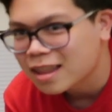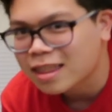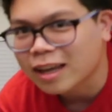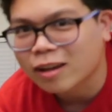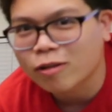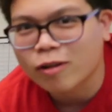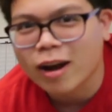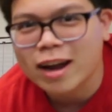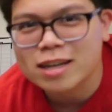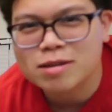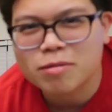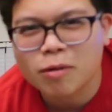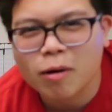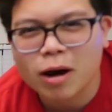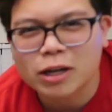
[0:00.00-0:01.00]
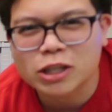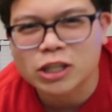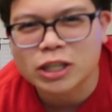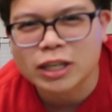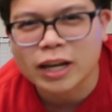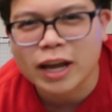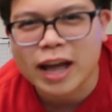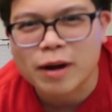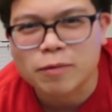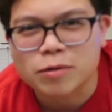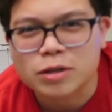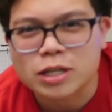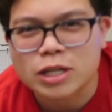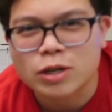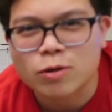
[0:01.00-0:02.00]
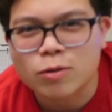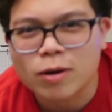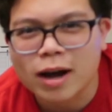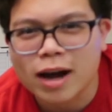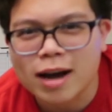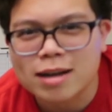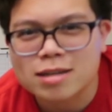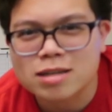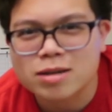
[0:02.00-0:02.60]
Thank you guys for watching, and we'll see you guys